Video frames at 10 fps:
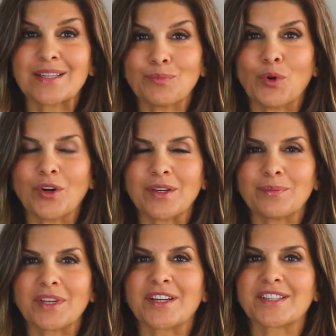
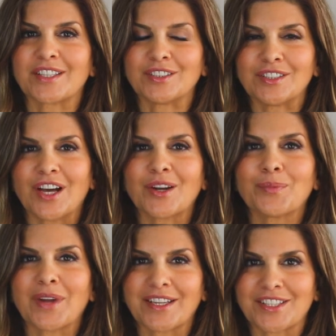important because a lot
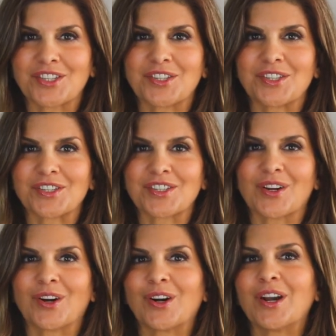of practitioners
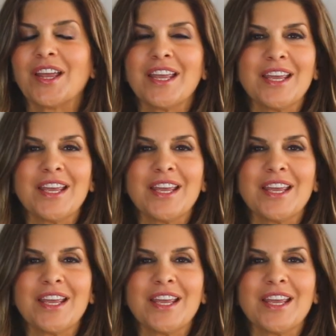are